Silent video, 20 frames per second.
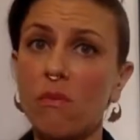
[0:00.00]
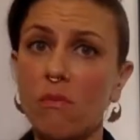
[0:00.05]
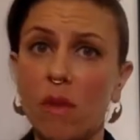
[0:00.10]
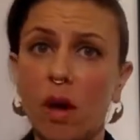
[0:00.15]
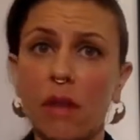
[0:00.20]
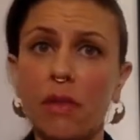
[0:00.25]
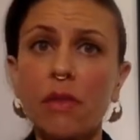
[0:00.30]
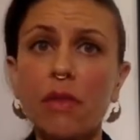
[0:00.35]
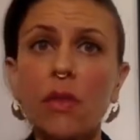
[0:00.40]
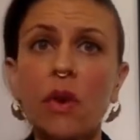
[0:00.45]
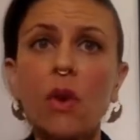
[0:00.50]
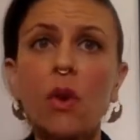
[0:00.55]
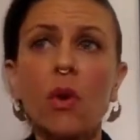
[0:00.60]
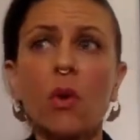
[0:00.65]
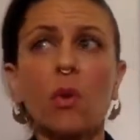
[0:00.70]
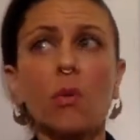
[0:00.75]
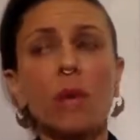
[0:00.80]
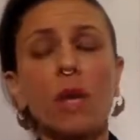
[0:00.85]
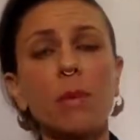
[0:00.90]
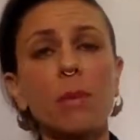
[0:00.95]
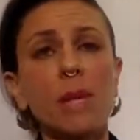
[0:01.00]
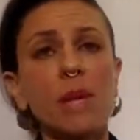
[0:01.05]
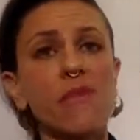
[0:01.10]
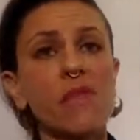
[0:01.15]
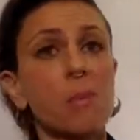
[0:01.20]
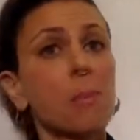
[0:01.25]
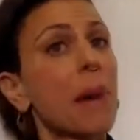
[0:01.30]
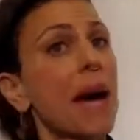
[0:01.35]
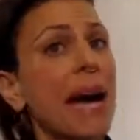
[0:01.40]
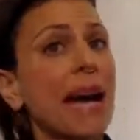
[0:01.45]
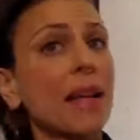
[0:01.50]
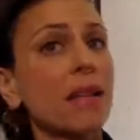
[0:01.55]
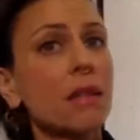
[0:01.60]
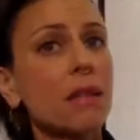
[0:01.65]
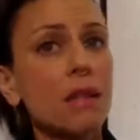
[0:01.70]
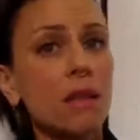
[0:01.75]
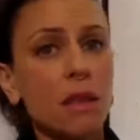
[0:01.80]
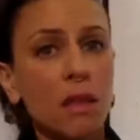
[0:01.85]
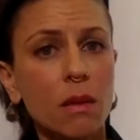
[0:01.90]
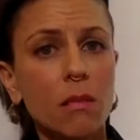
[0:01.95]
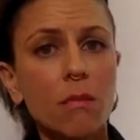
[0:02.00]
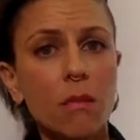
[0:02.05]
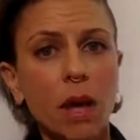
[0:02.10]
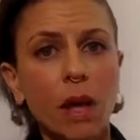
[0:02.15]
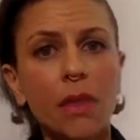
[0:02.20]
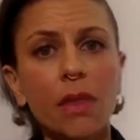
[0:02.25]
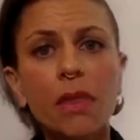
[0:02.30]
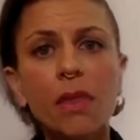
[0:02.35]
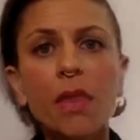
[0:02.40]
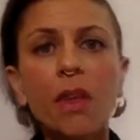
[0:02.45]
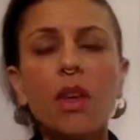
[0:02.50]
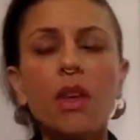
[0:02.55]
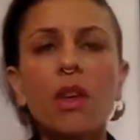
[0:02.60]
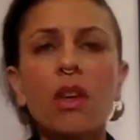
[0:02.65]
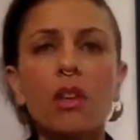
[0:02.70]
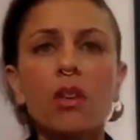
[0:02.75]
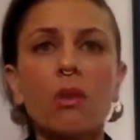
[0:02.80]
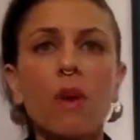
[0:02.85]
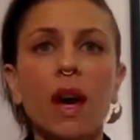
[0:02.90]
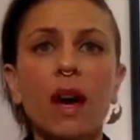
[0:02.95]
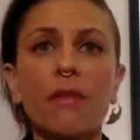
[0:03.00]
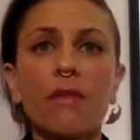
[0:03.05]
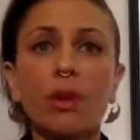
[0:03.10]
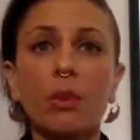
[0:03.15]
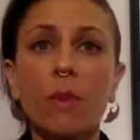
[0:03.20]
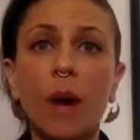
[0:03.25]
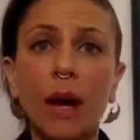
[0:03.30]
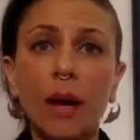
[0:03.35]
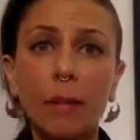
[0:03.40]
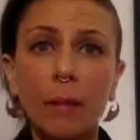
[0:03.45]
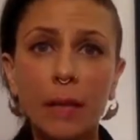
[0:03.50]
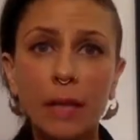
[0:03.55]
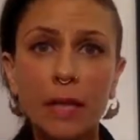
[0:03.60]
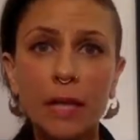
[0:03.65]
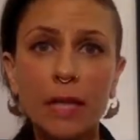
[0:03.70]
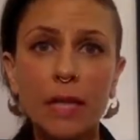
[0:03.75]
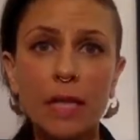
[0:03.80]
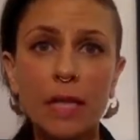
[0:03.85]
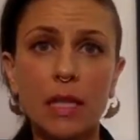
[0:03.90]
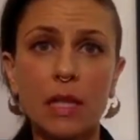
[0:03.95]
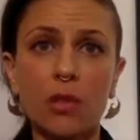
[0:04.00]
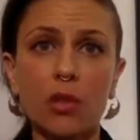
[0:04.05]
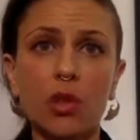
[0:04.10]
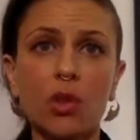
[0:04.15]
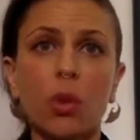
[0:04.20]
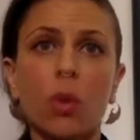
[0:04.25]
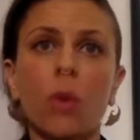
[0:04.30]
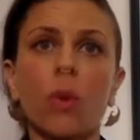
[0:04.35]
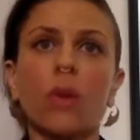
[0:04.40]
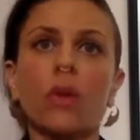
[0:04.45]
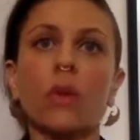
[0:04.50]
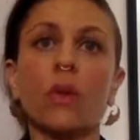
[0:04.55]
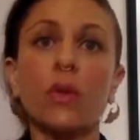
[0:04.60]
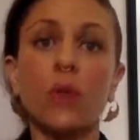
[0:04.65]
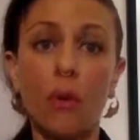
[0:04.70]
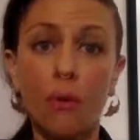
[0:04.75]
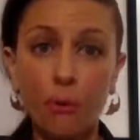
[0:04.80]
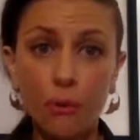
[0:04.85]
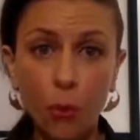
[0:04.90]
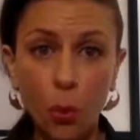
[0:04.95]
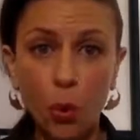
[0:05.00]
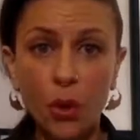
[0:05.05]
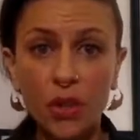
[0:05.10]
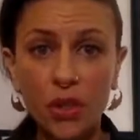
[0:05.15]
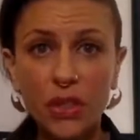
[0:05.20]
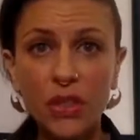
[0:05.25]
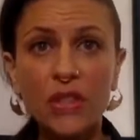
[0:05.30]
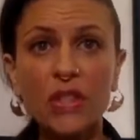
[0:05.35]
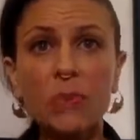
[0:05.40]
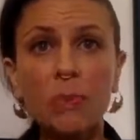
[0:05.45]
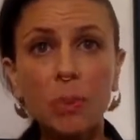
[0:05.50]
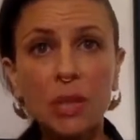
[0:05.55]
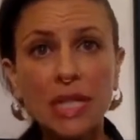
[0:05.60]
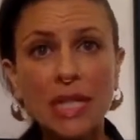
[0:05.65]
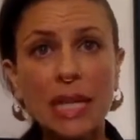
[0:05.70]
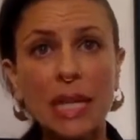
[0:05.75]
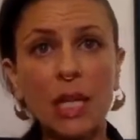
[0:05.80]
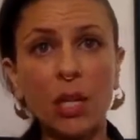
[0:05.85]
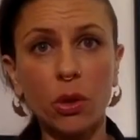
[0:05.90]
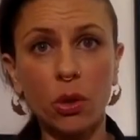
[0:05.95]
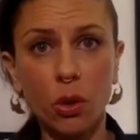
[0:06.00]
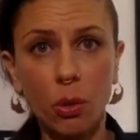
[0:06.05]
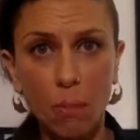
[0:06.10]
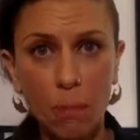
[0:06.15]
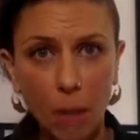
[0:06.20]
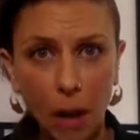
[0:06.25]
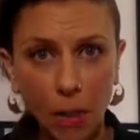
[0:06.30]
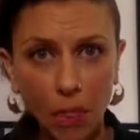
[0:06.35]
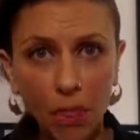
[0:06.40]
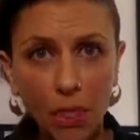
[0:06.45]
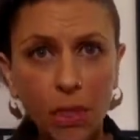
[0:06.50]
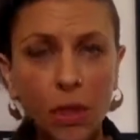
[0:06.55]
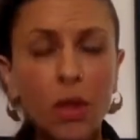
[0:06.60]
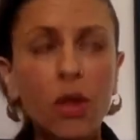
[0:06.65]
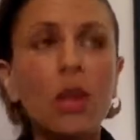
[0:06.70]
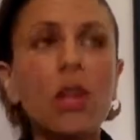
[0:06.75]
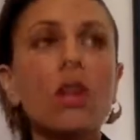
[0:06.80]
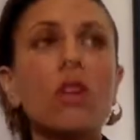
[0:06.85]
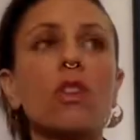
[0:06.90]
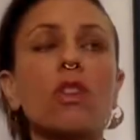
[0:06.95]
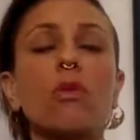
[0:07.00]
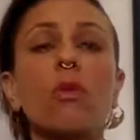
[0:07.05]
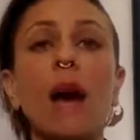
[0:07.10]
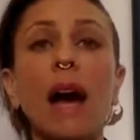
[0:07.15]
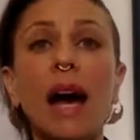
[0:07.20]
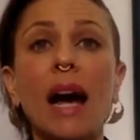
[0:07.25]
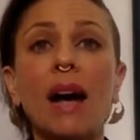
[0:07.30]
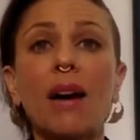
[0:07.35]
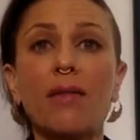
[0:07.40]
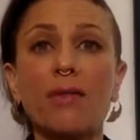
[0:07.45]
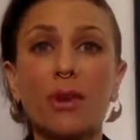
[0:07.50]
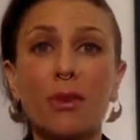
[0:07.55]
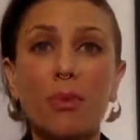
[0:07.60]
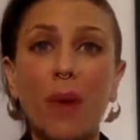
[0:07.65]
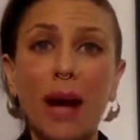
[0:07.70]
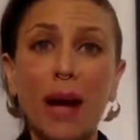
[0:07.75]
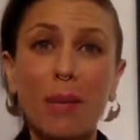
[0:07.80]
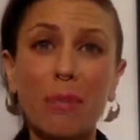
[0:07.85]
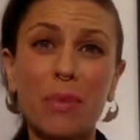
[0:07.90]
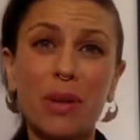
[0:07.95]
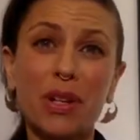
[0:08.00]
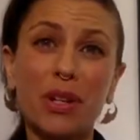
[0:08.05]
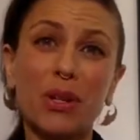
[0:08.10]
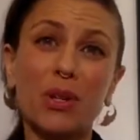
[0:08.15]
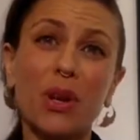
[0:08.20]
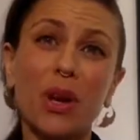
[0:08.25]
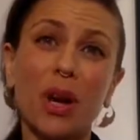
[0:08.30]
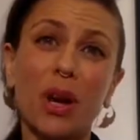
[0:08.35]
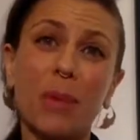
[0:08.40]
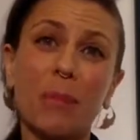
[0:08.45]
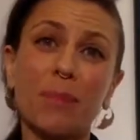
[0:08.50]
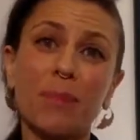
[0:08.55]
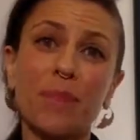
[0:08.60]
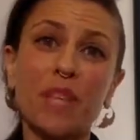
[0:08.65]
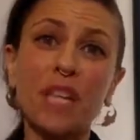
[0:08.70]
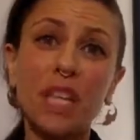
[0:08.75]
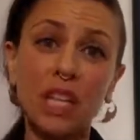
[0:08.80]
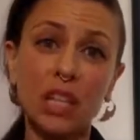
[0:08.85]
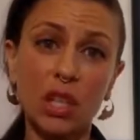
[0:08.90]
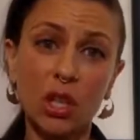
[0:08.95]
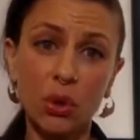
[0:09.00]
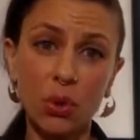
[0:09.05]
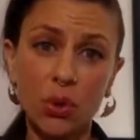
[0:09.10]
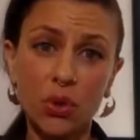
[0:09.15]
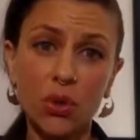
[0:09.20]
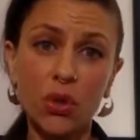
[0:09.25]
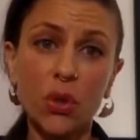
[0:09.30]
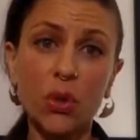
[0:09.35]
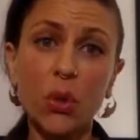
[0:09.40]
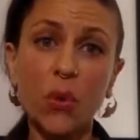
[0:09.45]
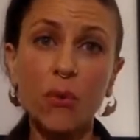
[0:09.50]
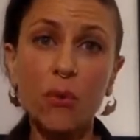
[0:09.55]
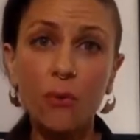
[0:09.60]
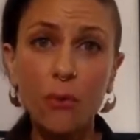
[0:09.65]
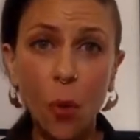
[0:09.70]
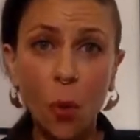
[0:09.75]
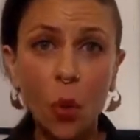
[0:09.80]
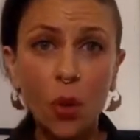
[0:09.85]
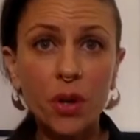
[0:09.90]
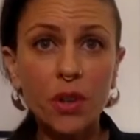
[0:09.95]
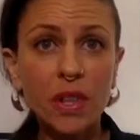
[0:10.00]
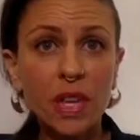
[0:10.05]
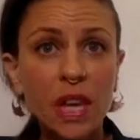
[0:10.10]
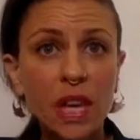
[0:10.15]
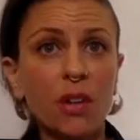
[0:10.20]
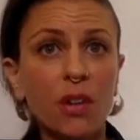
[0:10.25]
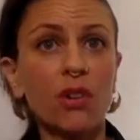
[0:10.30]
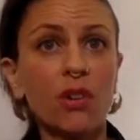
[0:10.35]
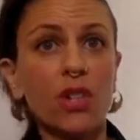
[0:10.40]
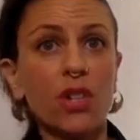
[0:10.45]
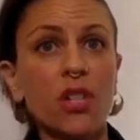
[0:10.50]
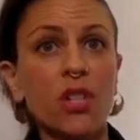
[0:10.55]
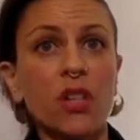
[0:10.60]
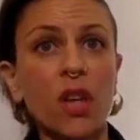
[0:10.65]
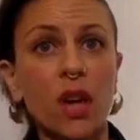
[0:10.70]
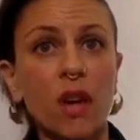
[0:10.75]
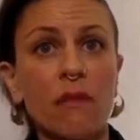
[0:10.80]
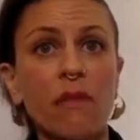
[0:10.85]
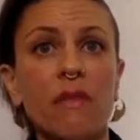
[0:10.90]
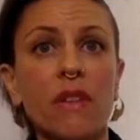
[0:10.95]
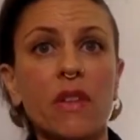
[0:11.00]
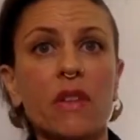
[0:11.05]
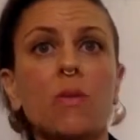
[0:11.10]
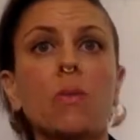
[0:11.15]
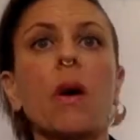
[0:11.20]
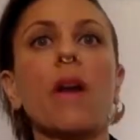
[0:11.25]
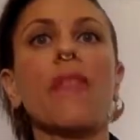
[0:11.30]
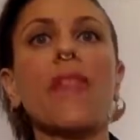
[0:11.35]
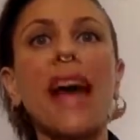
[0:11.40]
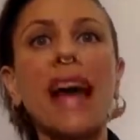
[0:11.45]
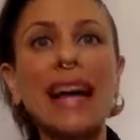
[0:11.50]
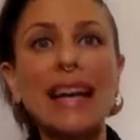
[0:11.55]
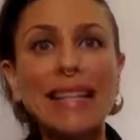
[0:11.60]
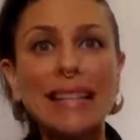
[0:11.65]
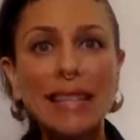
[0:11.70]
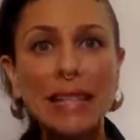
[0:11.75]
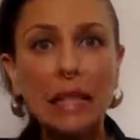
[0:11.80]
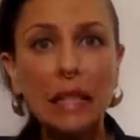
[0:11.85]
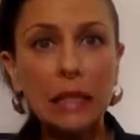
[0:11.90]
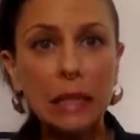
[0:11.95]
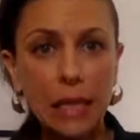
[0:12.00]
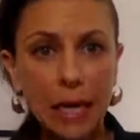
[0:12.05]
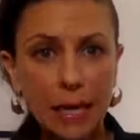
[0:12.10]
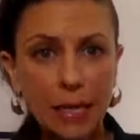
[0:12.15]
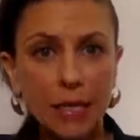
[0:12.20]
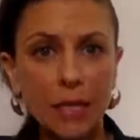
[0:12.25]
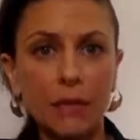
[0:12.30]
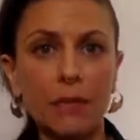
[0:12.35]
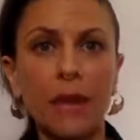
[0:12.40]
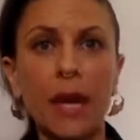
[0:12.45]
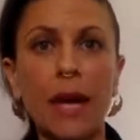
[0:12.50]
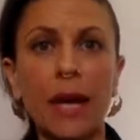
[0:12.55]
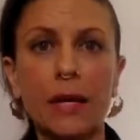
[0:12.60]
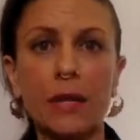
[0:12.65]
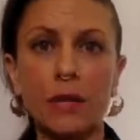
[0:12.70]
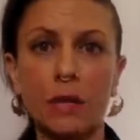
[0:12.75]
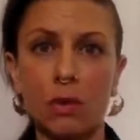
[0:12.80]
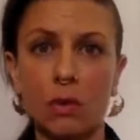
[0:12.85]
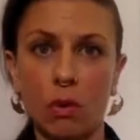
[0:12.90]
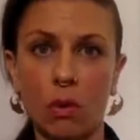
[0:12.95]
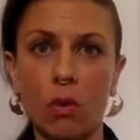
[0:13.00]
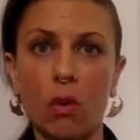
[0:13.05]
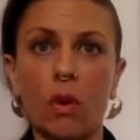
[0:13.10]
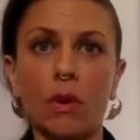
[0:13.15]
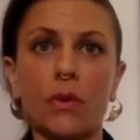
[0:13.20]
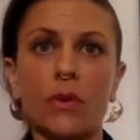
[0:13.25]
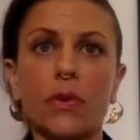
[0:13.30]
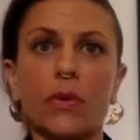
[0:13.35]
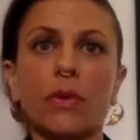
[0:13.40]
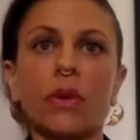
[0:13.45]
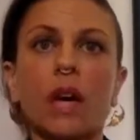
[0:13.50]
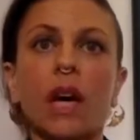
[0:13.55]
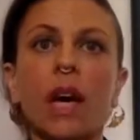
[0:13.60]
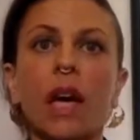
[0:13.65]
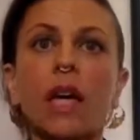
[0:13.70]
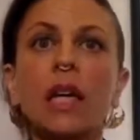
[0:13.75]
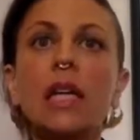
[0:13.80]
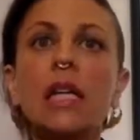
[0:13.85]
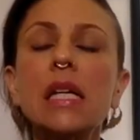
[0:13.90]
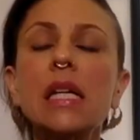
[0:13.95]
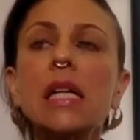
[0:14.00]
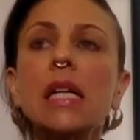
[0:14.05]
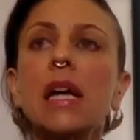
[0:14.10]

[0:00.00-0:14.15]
in the month, or maybe even past the month. You have your recommended essential oils for this particular month. You have your recommended healing crystal for the energies of this month as a collective, as unicorn. Okay.